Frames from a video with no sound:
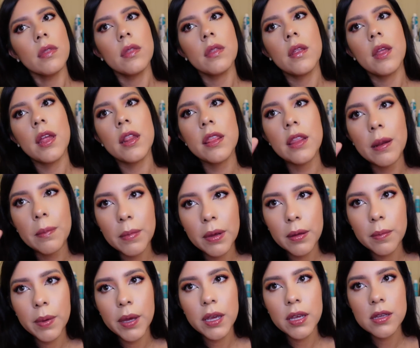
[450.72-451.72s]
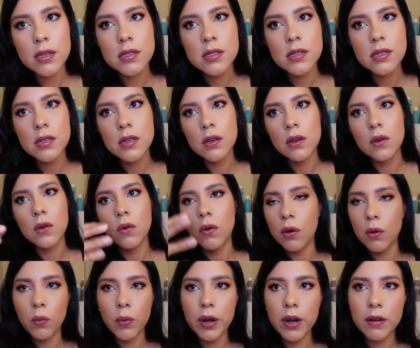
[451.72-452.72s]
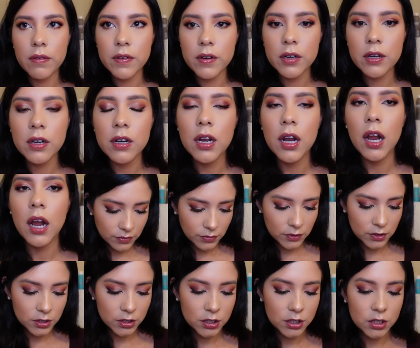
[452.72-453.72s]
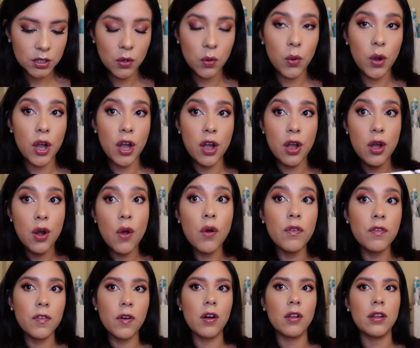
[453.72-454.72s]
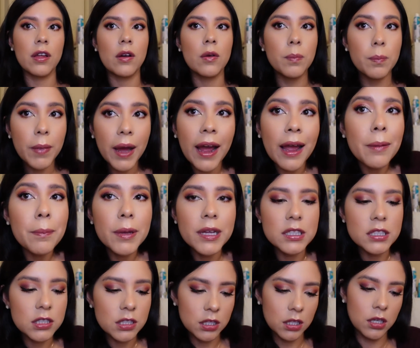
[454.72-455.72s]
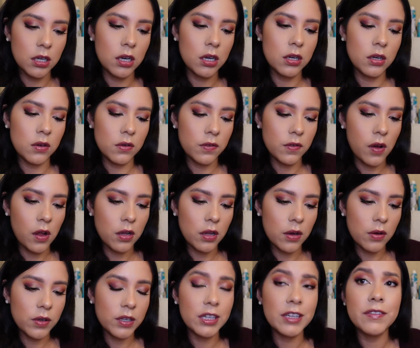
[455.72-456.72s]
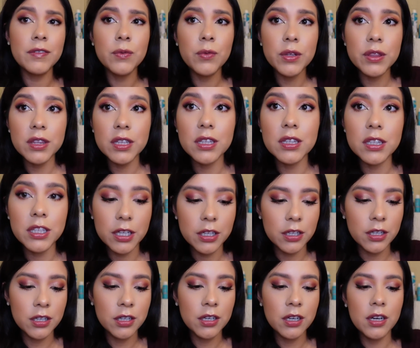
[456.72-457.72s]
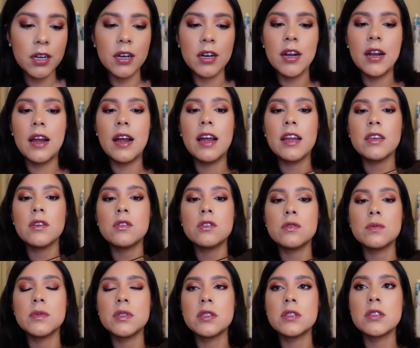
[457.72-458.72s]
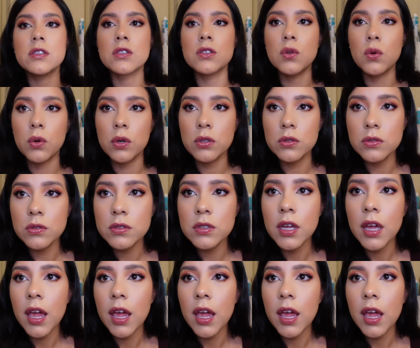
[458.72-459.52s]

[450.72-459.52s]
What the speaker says: and then my base or whatever. So no fallout. I basically got no fallout. Even with the glitter, I used Nikki Tutorials.